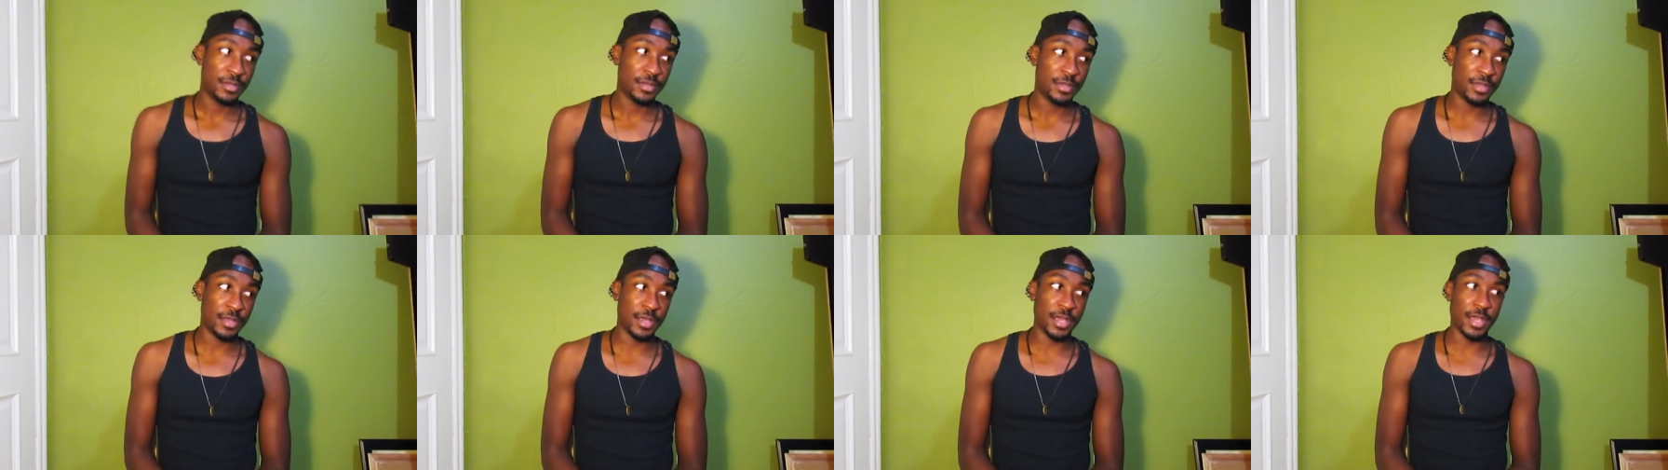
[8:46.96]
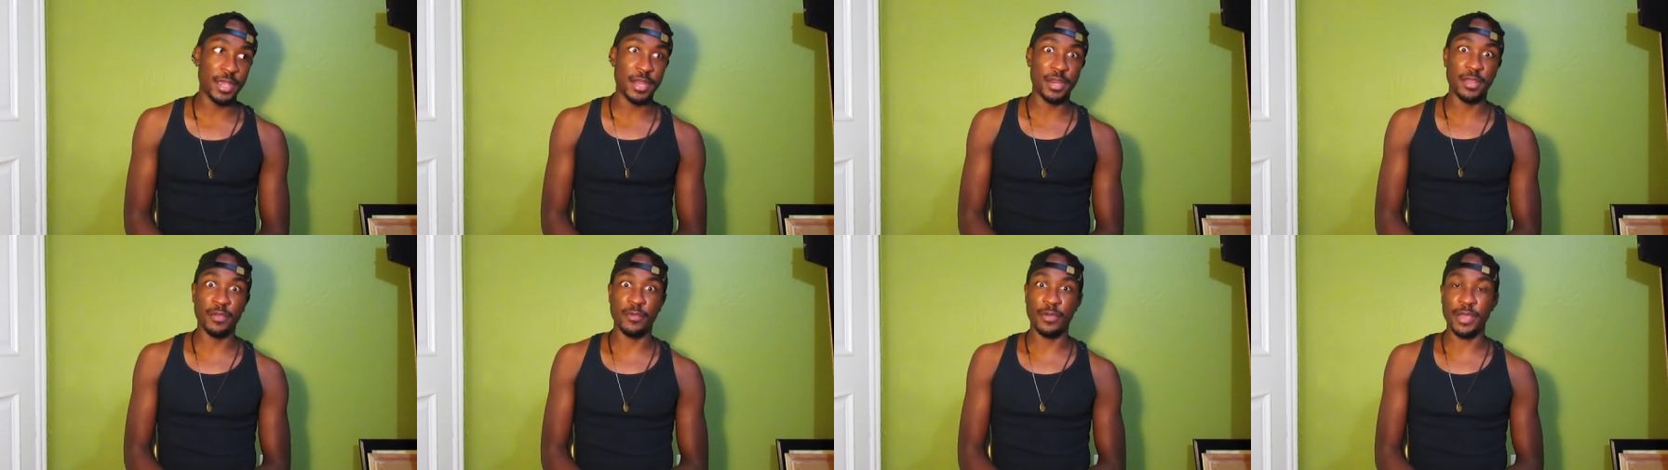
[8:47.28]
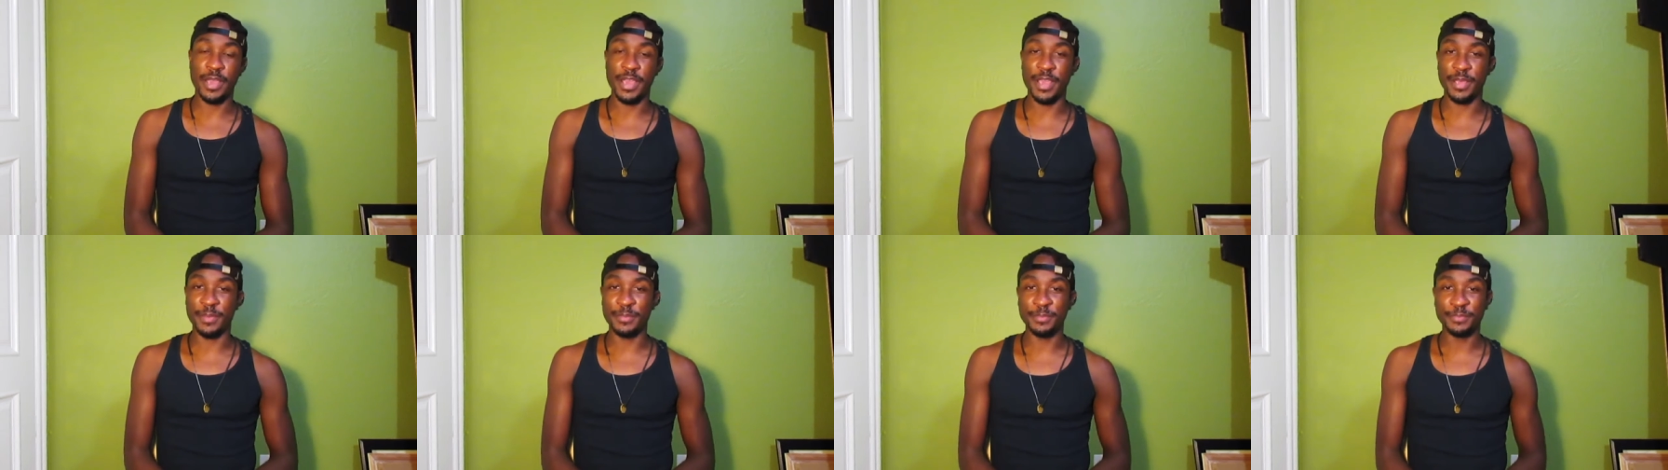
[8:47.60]

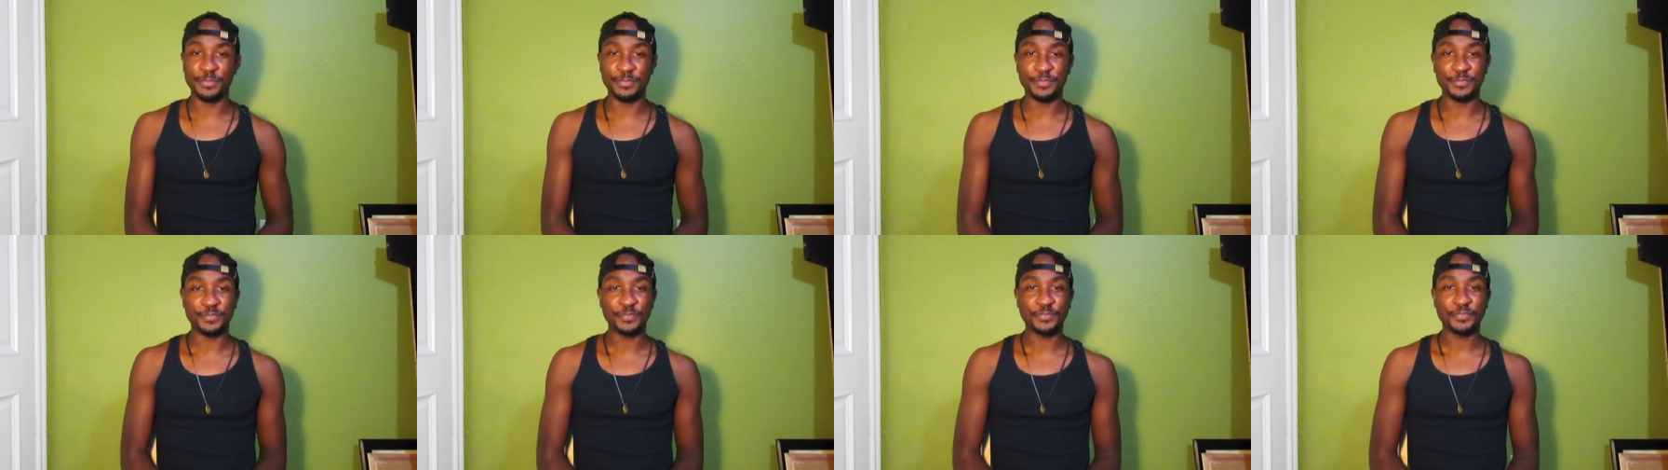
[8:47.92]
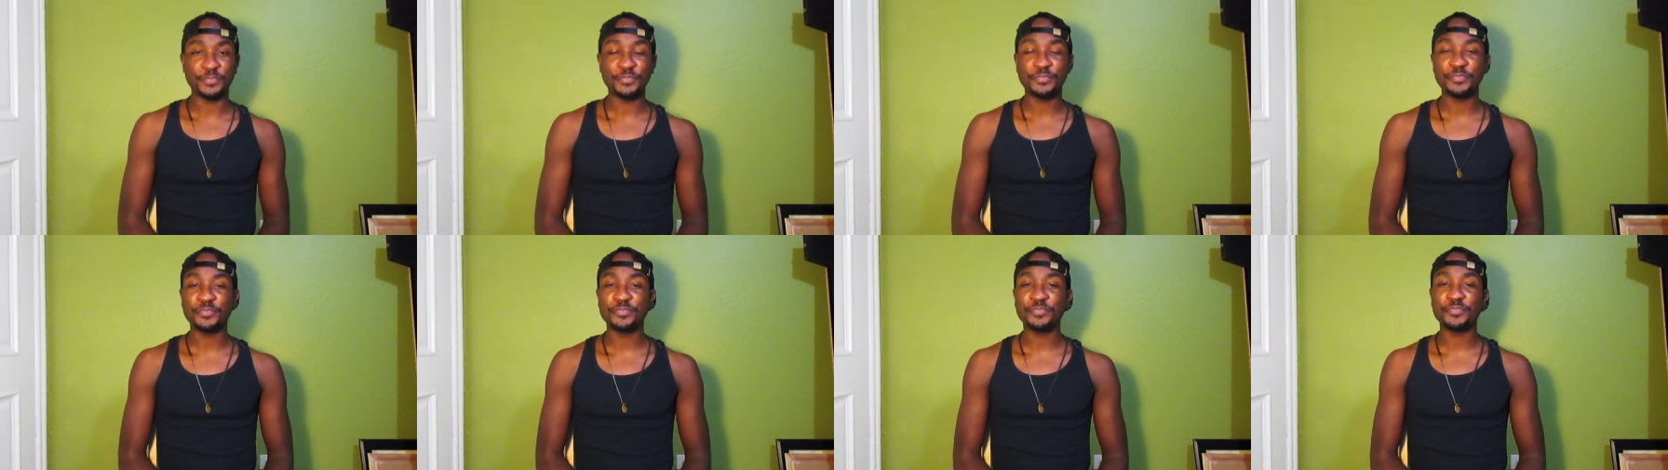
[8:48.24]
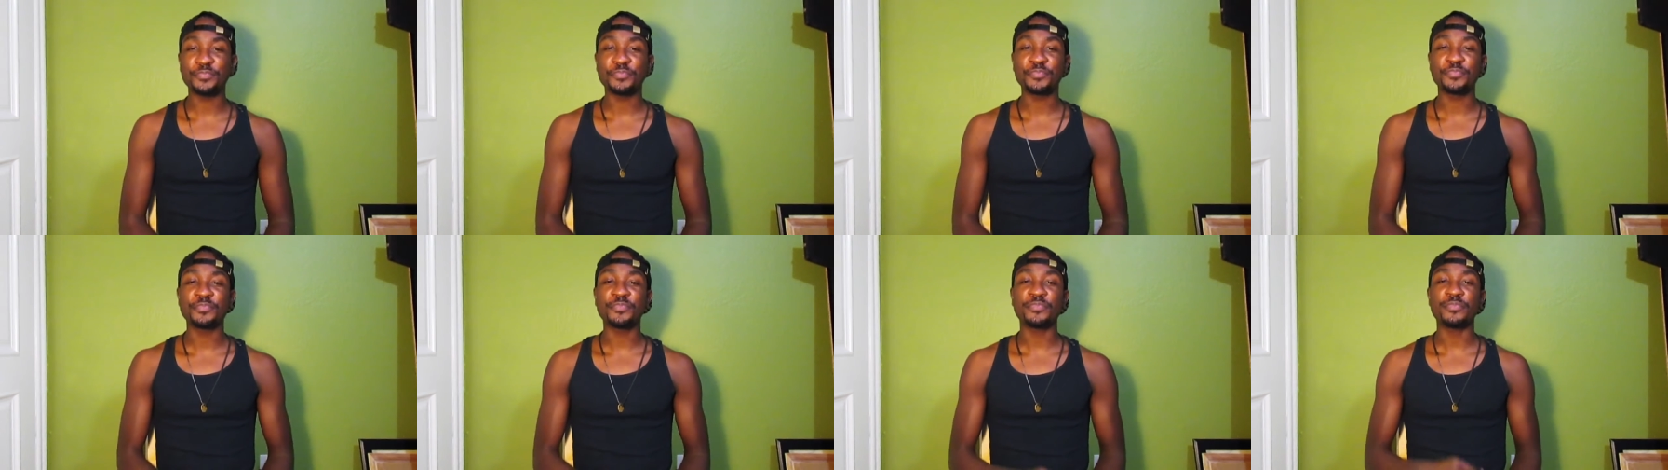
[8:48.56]
Anyway,
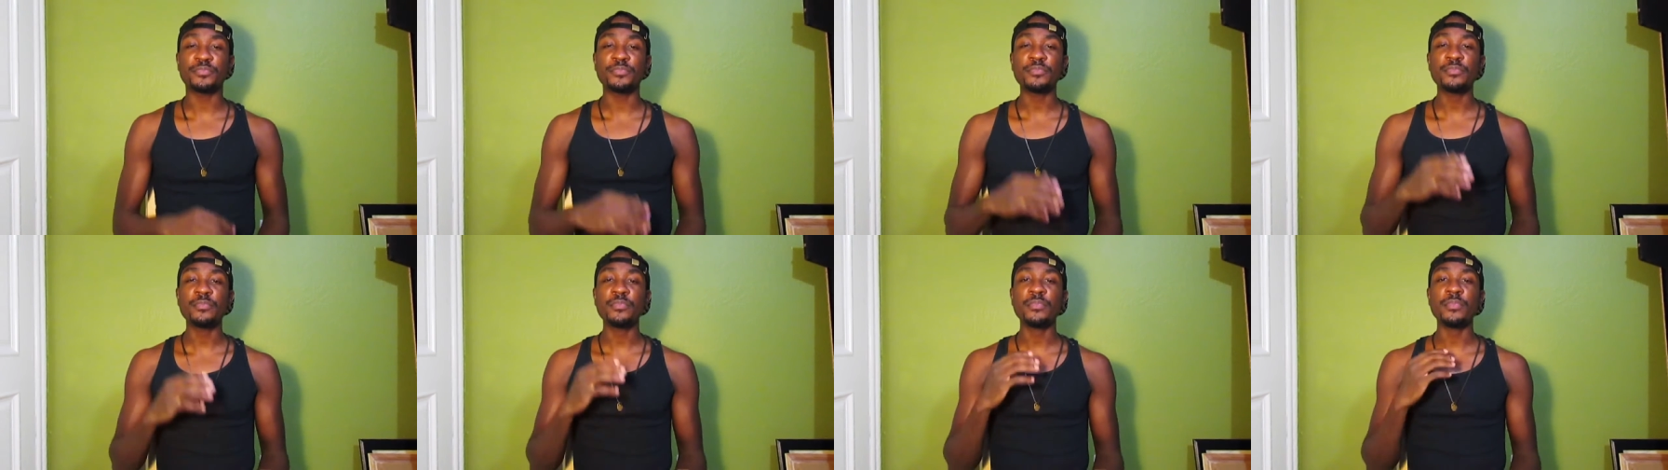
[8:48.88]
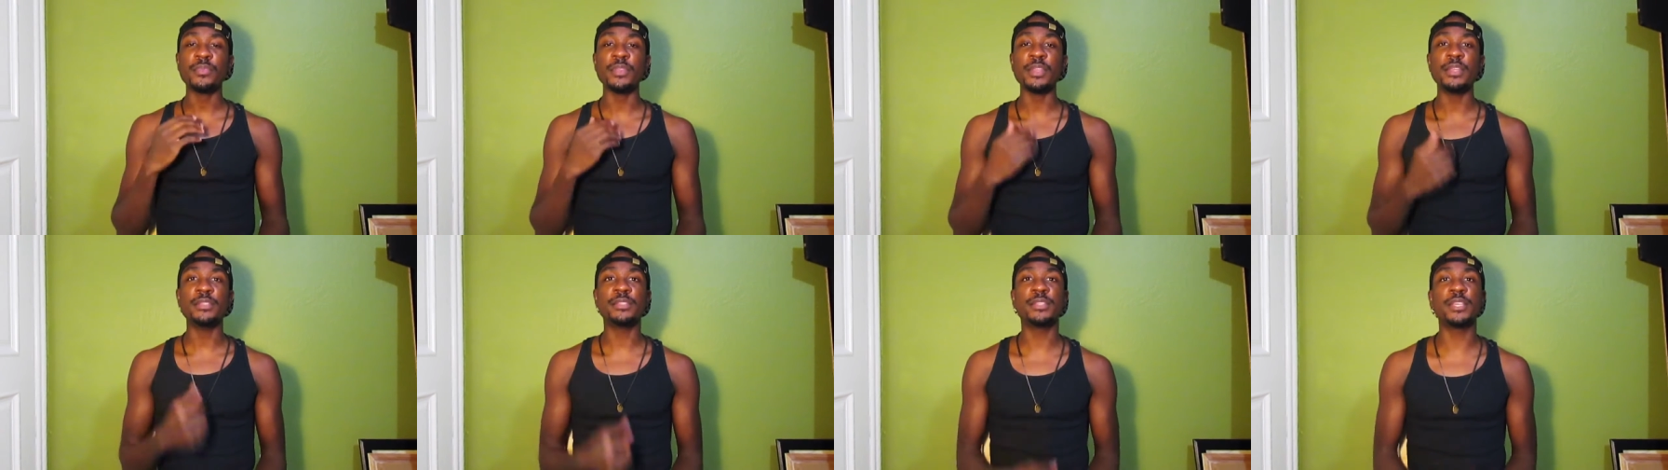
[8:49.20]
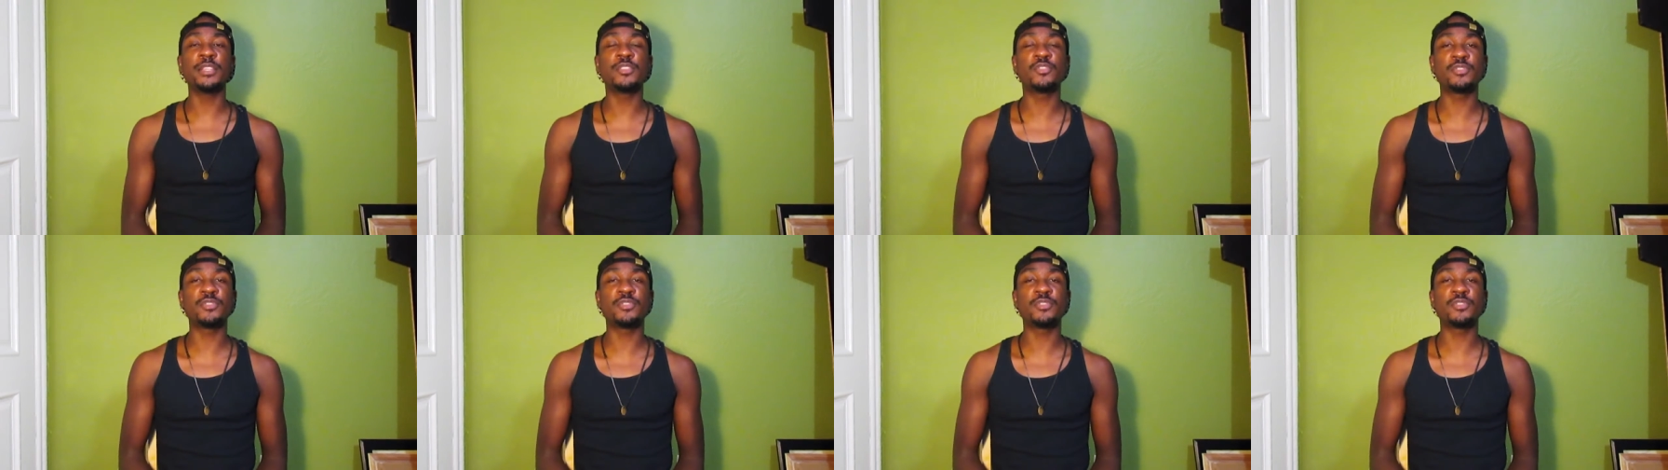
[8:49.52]
she